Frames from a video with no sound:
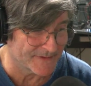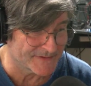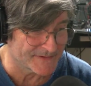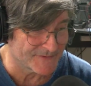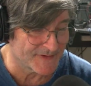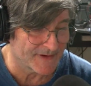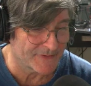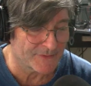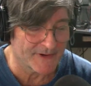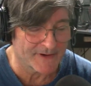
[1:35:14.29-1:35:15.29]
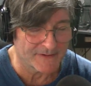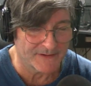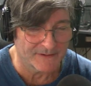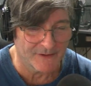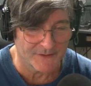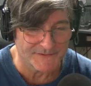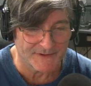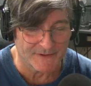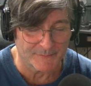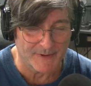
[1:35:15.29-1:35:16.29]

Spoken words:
This is VK3 Echo Kilo Hotel on